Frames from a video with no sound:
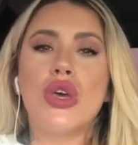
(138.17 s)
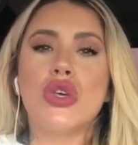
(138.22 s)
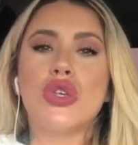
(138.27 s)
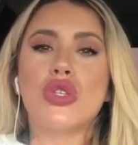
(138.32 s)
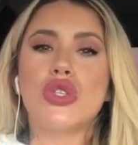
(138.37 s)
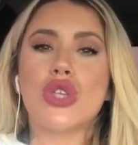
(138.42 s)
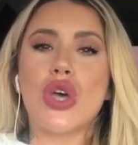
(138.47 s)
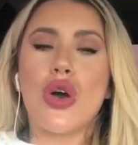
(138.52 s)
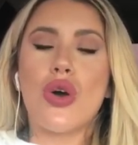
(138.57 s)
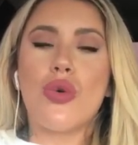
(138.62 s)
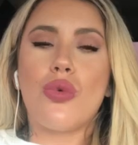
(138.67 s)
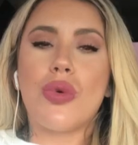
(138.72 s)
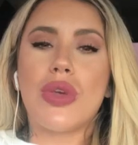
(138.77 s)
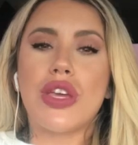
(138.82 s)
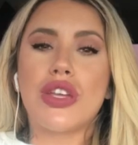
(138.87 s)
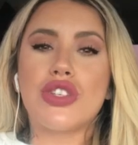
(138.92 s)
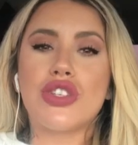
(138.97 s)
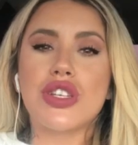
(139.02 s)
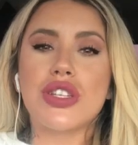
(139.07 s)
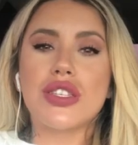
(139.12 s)
So we
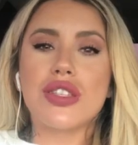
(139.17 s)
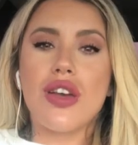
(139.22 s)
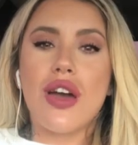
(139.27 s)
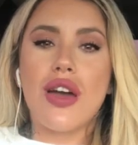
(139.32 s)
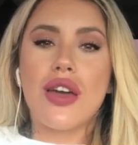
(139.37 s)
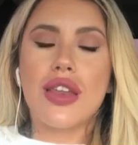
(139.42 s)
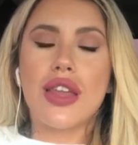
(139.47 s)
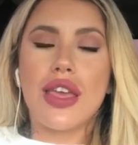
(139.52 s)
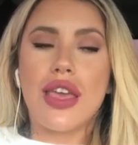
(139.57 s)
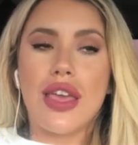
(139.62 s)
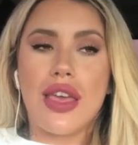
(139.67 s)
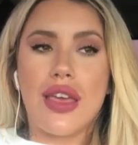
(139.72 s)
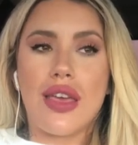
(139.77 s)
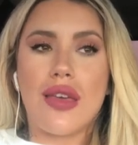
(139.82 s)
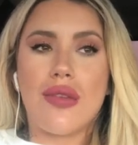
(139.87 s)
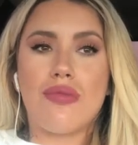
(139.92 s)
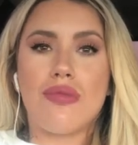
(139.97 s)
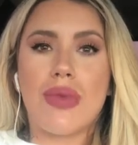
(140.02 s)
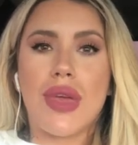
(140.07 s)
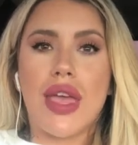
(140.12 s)
had just gotten
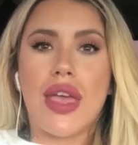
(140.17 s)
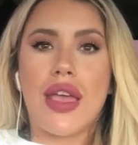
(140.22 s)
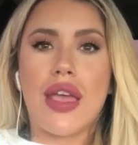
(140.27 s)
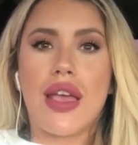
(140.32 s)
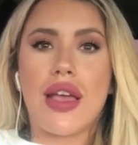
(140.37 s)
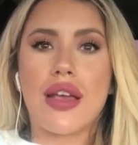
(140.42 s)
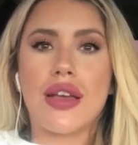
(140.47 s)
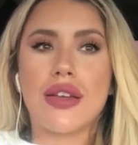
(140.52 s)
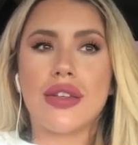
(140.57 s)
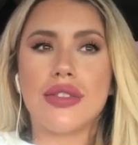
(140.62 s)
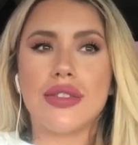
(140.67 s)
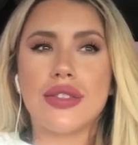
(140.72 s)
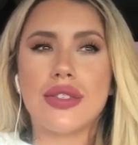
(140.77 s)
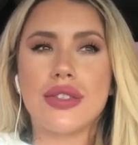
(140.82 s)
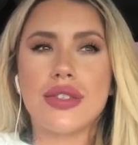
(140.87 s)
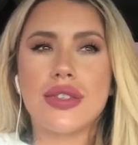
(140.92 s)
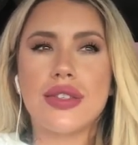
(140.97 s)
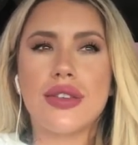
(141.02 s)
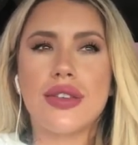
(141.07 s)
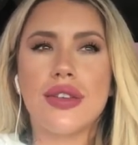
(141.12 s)
him,
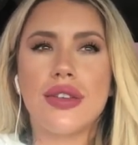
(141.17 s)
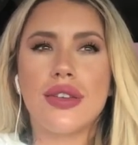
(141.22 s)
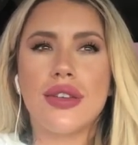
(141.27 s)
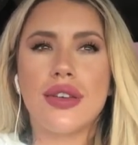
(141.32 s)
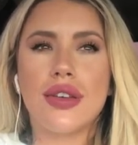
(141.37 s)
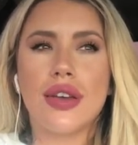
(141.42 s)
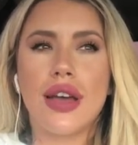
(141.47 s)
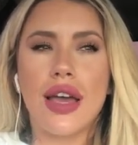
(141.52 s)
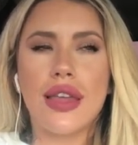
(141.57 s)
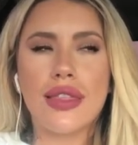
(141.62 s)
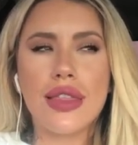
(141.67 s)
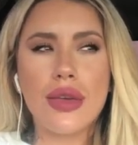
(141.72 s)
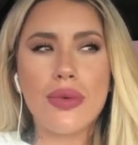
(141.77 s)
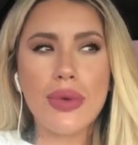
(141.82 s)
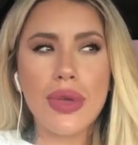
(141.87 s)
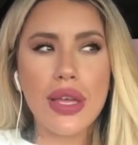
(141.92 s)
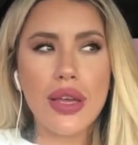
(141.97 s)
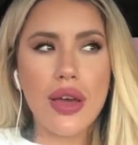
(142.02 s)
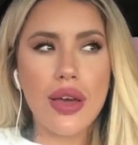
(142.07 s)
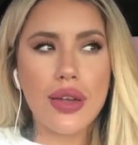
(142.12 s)
and I think
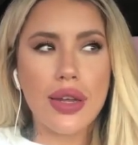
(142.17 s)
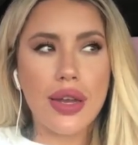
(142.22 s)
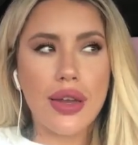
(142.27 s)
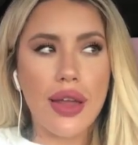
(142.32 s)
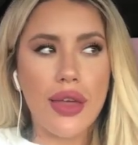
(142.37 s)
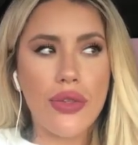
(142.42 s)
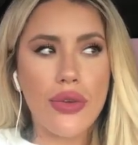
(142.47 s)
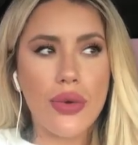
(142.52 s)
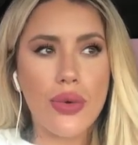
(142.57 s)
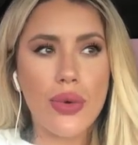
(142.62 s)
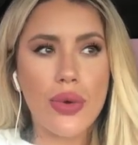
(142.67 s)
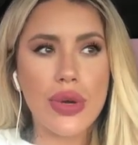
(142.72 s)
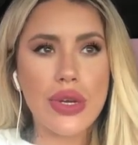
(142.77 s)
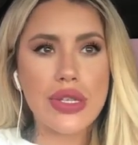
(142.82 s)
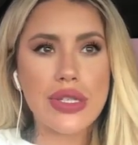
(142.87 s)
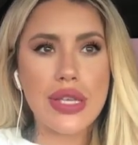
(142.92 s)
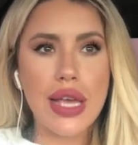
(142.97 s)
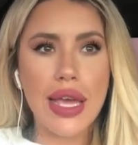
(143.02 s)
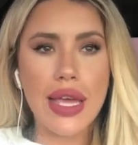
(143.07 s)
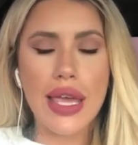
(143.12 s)
we had gotten another
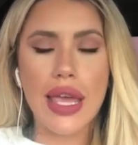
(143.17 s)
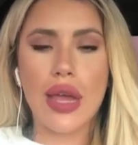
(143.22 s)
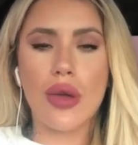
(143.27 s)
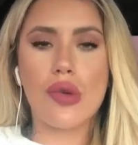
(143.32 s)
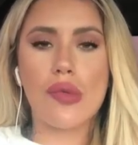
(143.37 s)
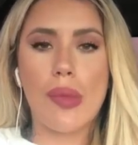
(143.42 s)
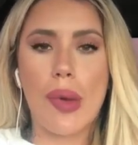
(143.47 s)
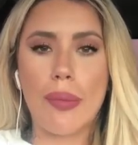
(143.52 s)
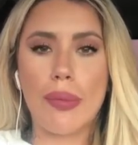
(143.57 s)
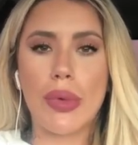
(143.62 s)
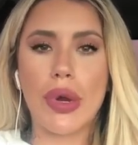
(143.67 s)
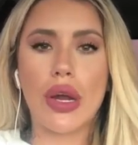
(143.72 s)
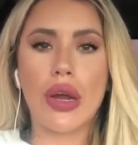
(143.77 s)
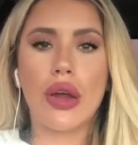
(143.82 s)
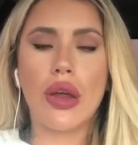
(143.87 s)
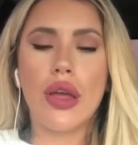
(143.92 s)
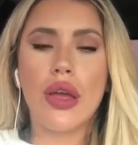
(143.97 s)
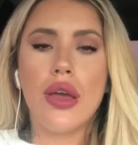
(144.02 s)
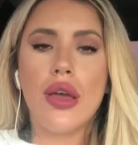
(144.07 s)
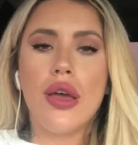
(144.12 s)
horse. I can't remember.
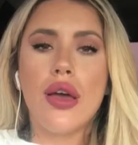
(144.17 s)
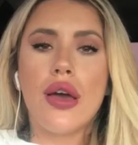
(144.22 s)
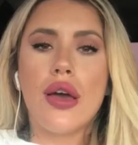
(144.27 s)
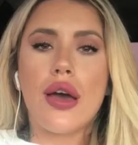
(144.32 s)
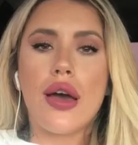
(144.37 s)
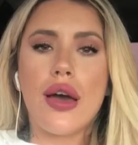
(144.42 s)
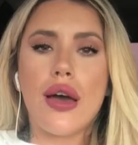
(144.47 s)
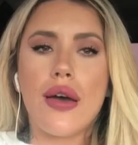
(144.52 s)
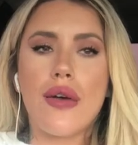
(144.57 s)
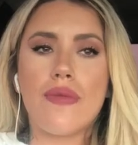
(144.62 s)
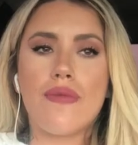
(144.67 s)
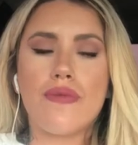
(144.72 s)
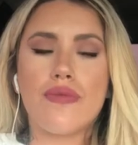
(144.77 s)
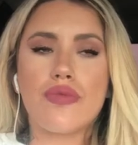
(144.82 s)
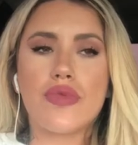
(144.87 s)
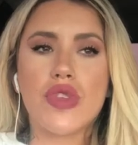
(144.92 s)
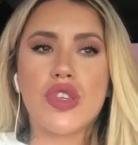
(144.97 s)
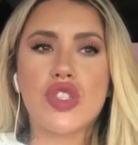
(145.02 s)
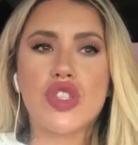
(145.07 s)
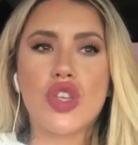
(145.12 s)

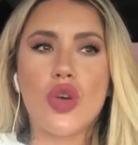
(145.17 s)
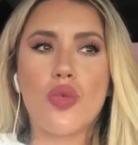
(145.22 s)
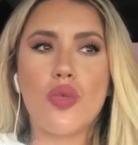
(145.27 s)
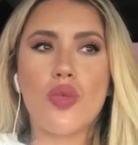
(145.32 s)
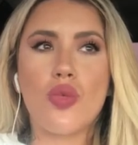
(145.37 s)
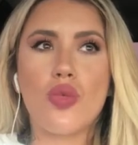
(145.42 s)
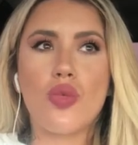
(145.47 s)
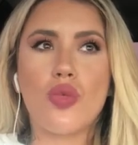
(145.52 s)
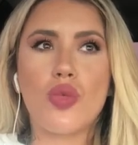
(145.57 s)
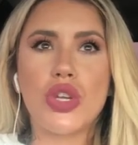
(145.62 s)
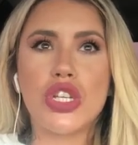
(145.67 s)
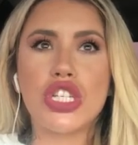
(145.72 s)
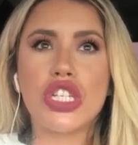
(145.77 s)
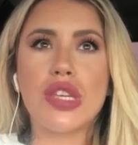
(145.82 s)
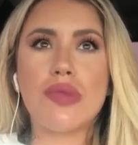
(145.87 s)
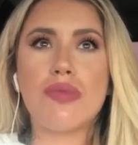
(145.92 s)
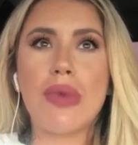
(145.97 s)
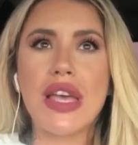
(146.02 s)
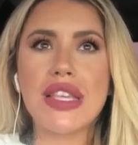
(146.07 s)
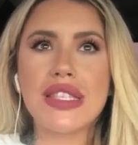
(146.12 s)
So when
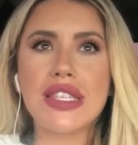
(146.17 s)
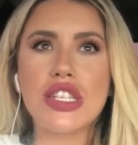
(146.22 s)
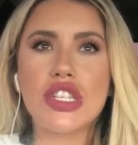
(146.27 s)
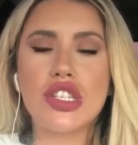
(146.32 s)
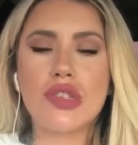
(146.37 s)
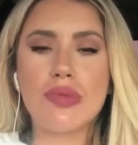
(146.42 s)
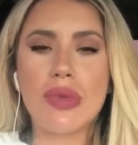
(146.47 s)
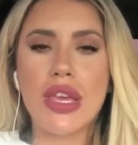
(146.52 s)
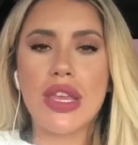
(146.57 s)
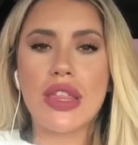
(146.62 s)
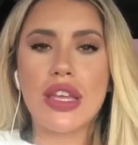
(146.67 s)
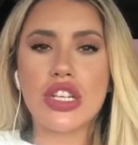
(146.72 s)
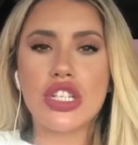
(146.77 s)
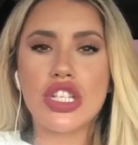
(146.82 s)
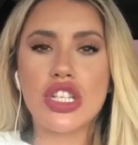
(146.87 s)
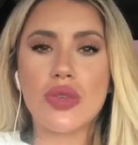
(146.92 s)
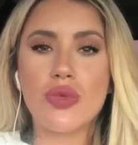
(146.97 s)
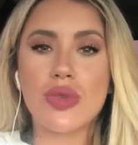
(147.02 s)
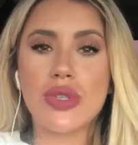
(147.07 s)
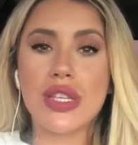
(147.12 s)
she messaged me that
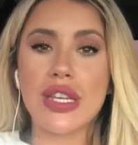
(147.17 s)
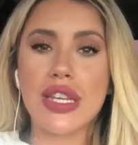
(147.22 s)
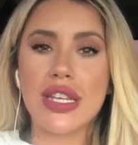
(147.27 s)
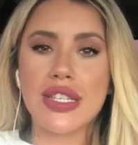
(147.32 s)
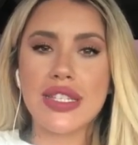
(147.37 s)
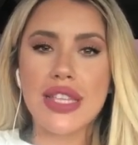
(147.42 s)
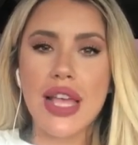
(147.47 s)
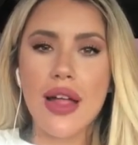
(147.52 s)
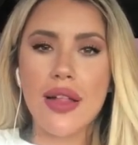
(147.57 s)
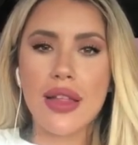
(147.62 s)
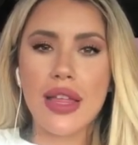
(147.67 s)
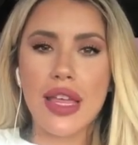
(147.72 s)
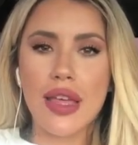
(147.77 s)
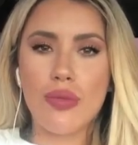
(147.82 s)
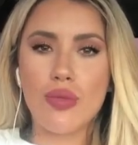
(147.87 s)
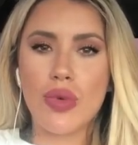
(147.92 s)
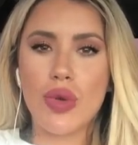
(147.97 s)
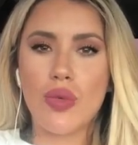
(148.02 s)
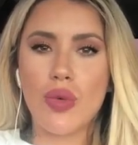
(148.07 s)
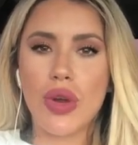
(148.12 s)
she was going to sell
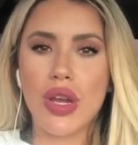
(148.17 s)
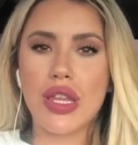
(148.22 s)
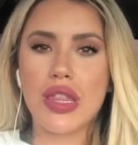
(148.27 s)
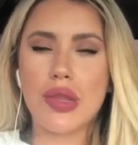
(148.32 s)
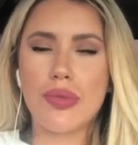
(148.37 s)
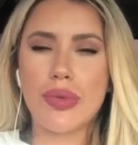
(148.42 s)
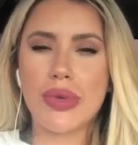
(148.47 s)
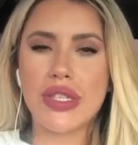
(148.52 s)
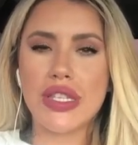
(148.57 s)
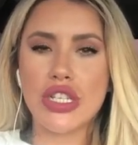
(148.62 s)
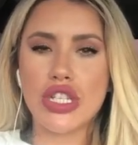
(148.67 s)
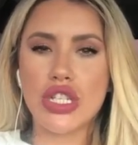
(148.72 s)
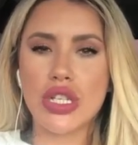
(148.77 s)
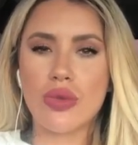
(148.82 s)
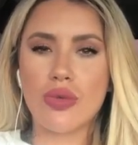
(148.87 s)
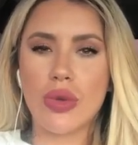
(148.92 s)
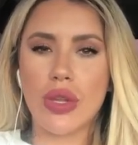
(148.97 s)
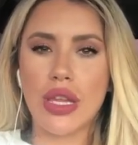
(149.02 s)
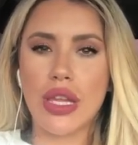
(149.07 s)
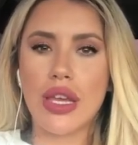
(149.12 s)
him, we weren't in the
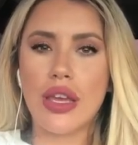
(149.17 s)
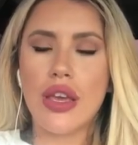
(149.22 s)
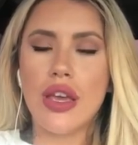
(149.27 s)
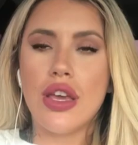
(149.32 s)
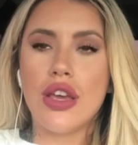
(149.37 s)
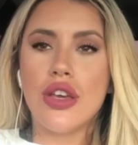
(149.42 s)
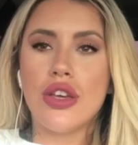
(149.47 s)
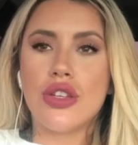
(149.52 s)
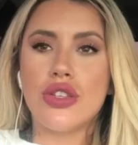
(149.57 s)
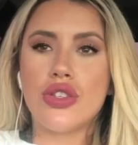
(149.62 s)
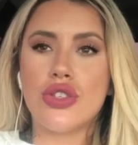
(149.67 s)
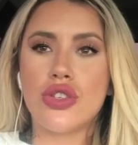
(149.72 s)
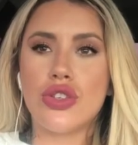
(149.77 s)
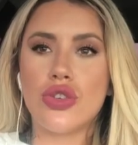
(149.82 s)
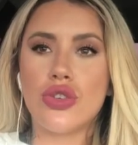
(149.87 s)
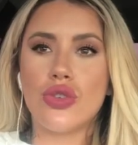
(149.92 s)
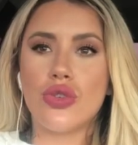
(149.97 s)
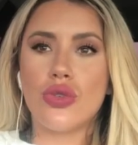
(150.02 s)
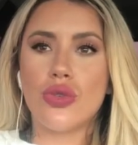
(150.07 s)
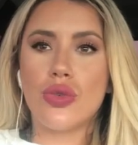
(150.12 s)
position really
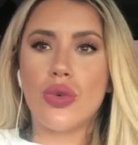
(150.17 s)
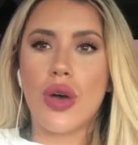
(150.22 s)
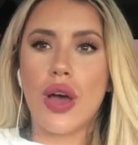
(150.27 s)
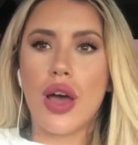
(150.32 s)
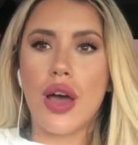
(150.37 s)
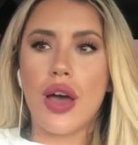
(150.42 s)
to